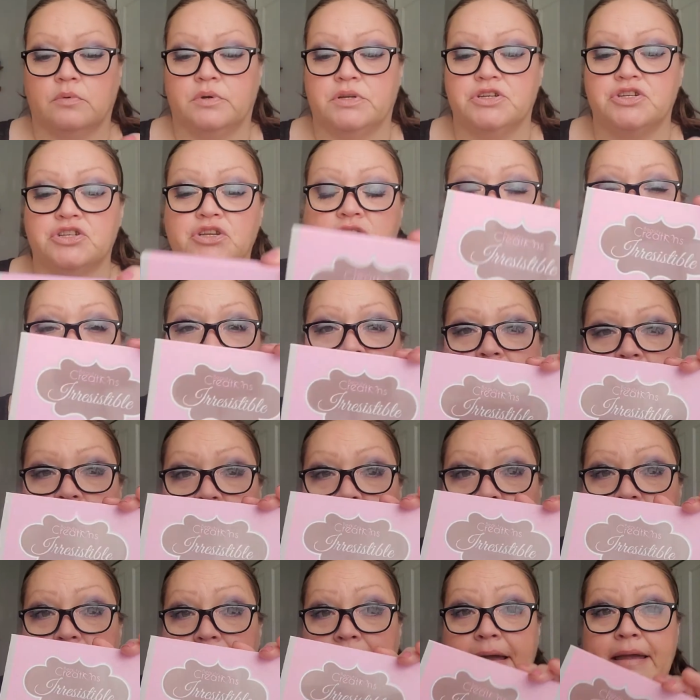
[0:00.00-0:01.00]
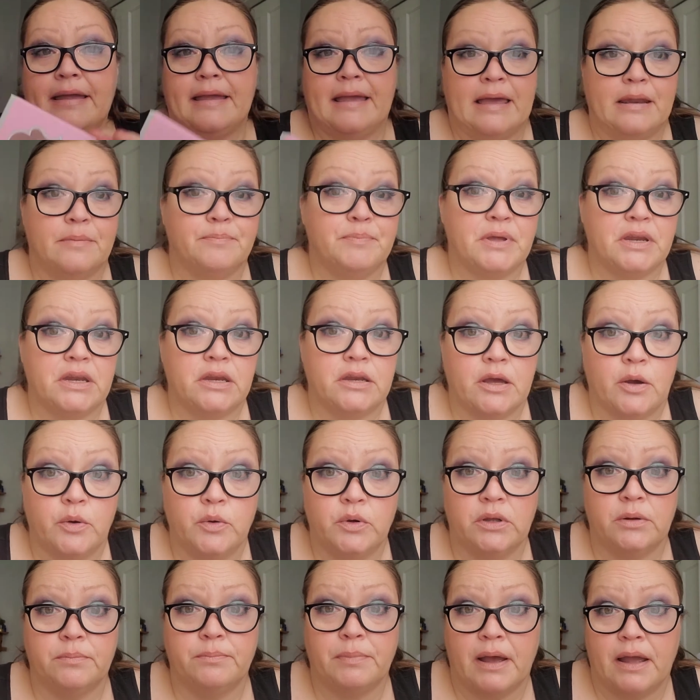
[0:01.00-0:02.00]
which had been
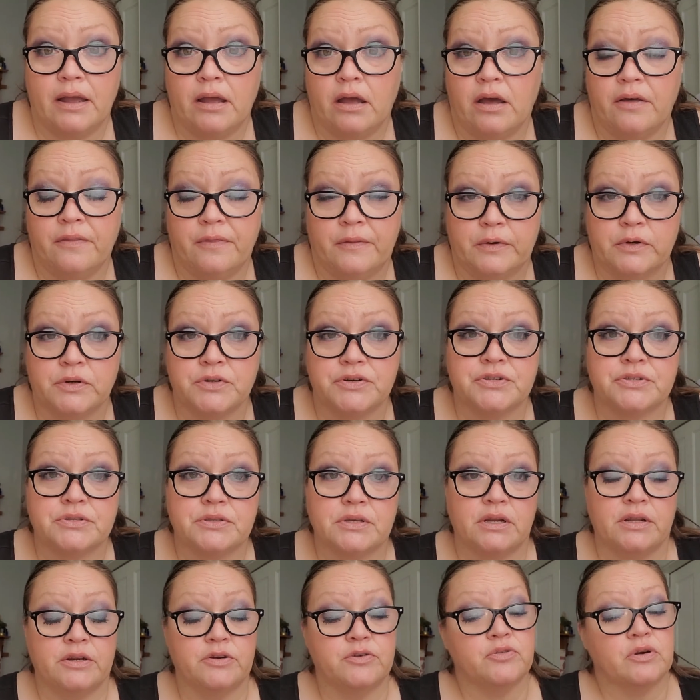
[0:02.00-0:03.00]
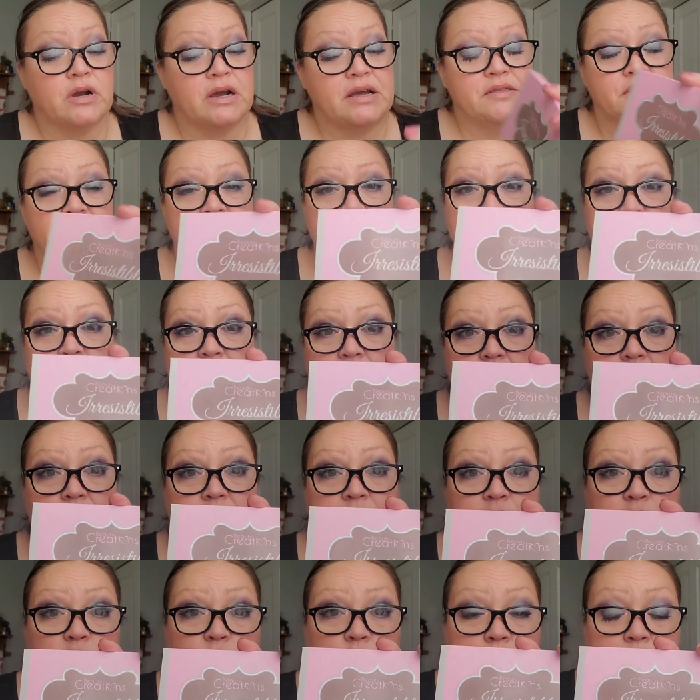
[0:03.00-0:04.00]
noted by others that had tried this palette
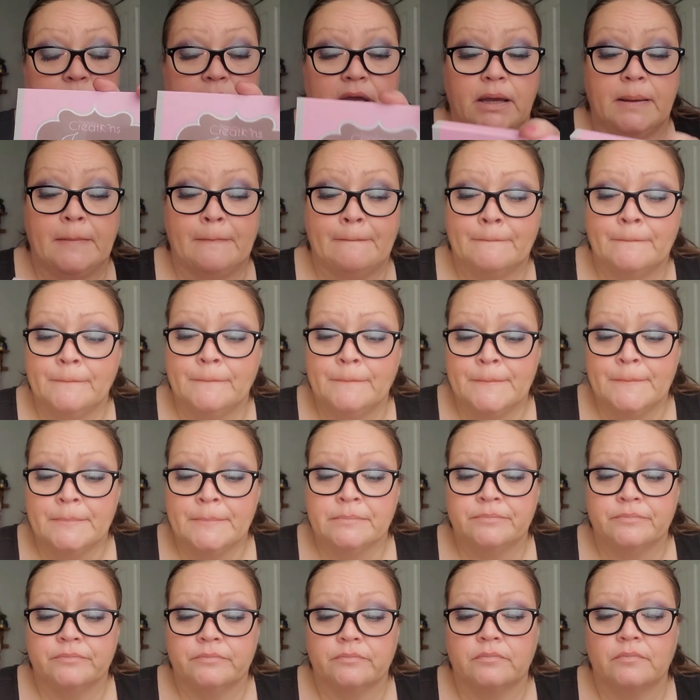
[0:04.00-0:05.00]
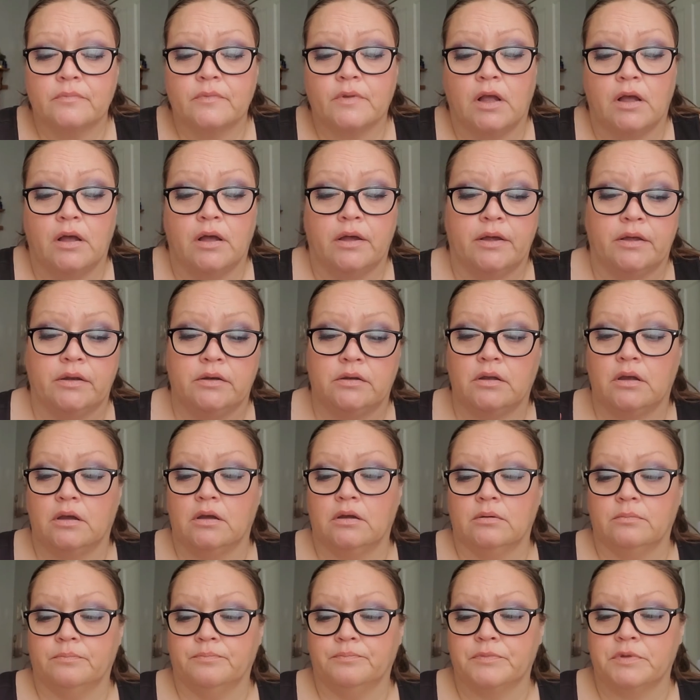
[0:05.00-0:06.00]
before me on
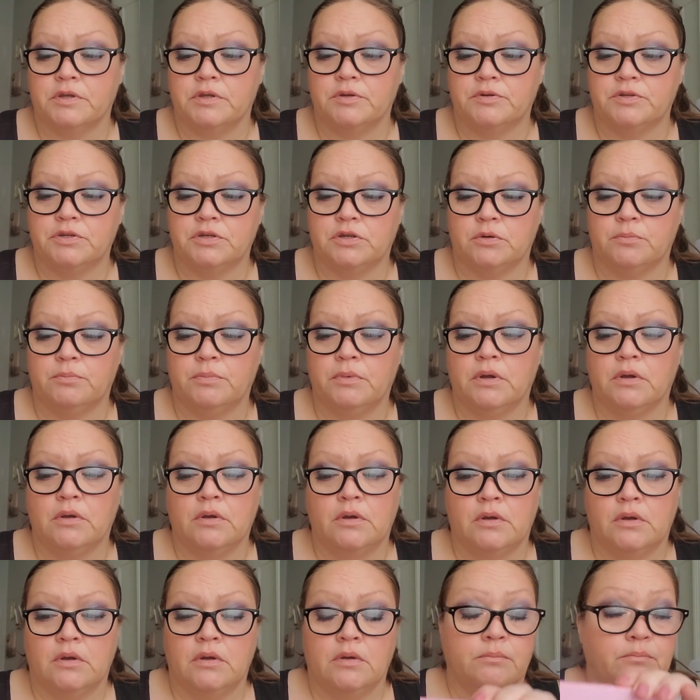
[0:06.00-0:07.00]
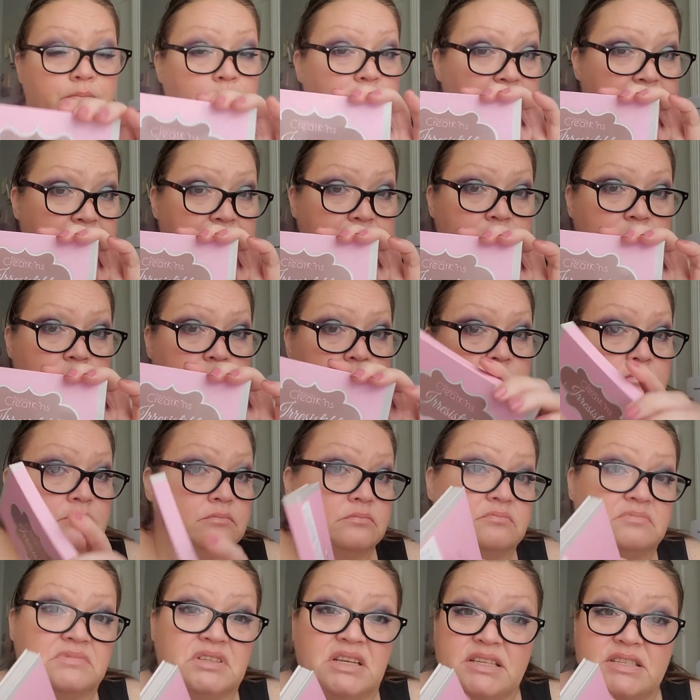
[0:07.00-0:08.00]
um, YouTube, but
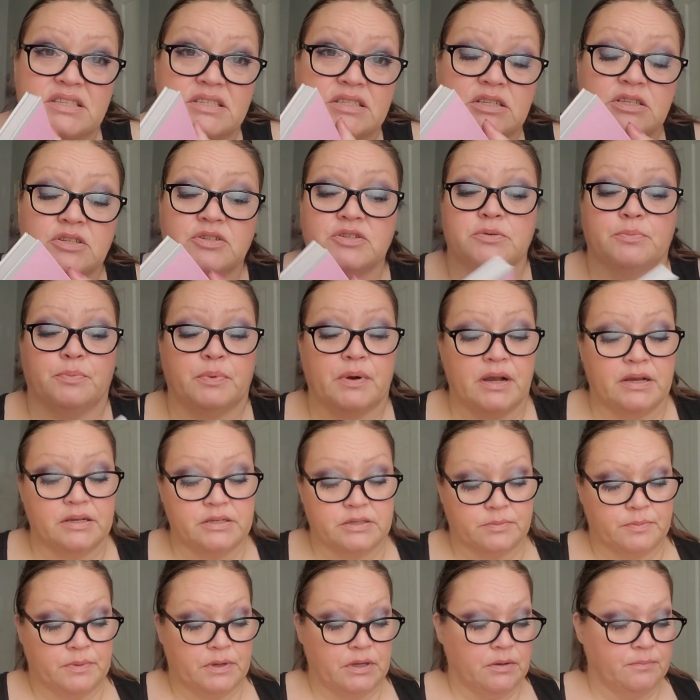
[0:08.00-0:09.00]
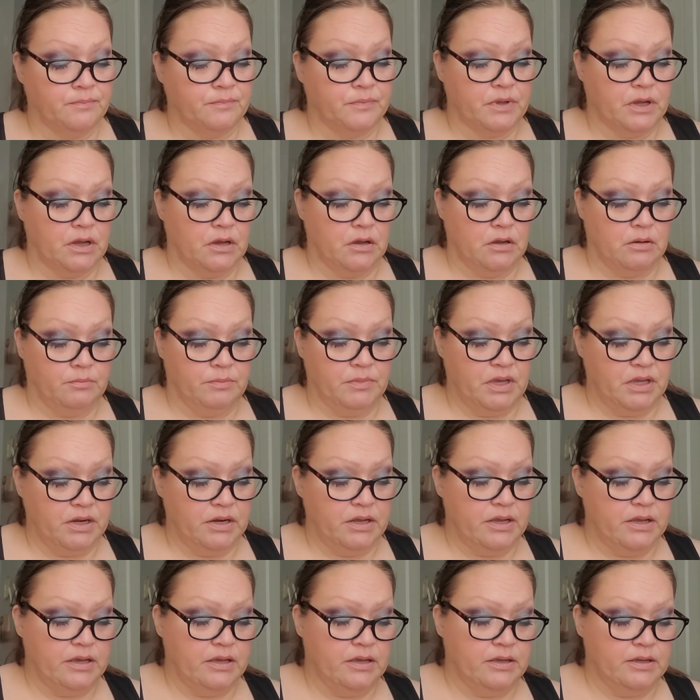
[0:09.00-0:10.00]
it still surprised me. Um,
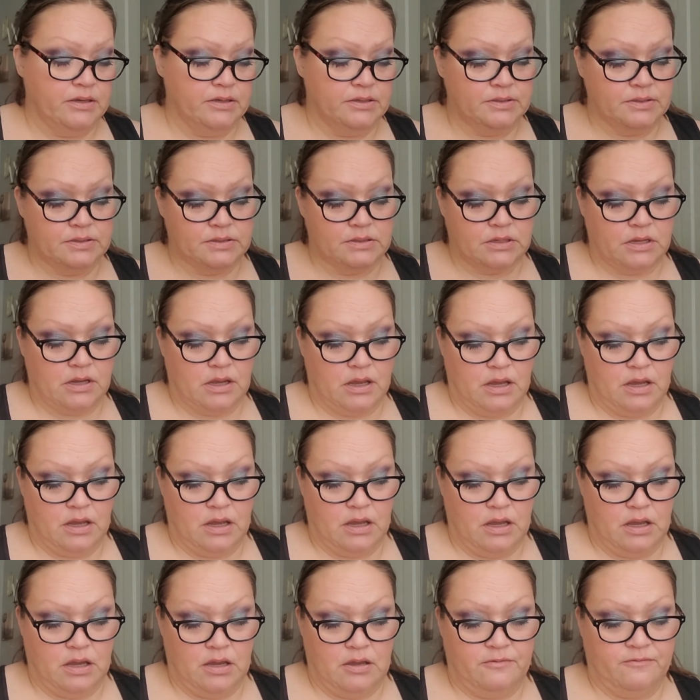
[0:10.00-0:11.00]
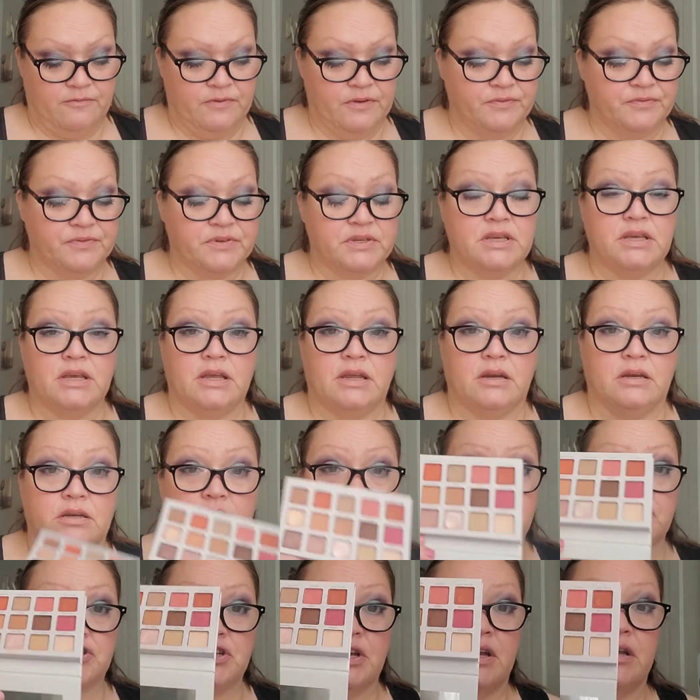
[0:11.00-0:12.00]
it is a
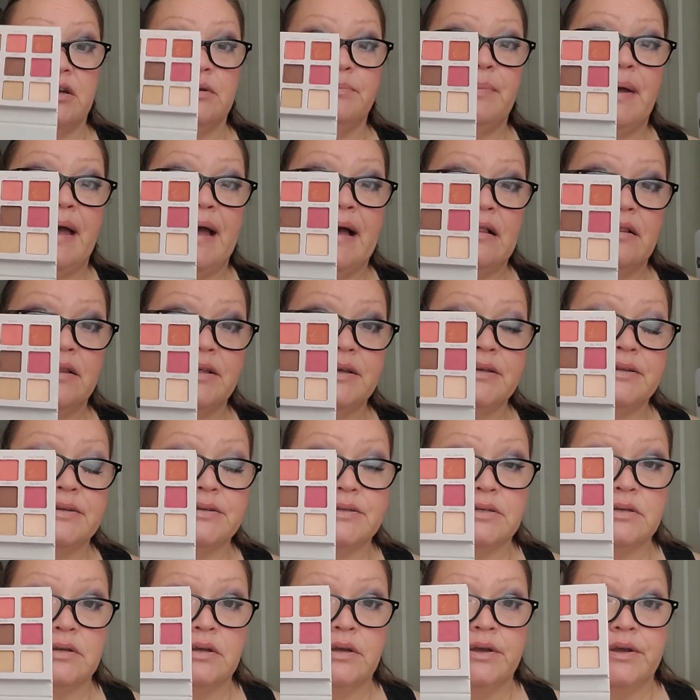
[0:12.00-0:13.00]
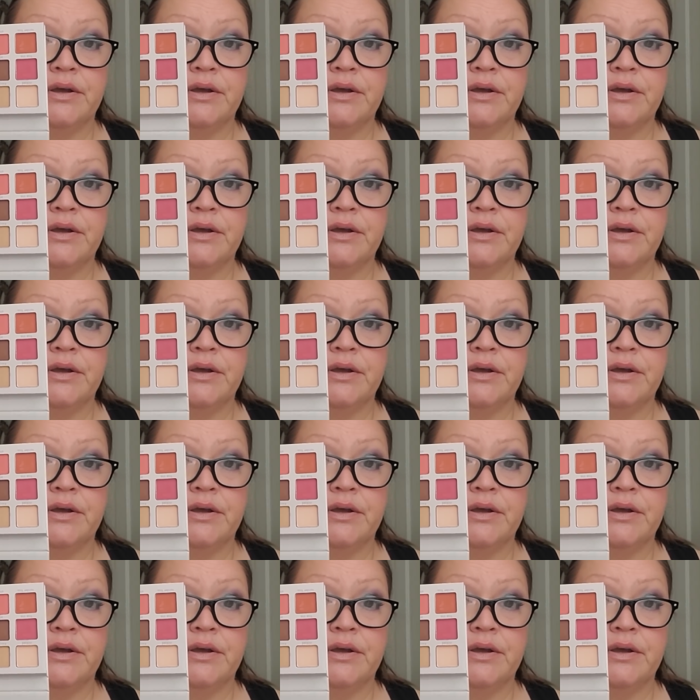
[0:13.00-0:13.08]
15 shade palette.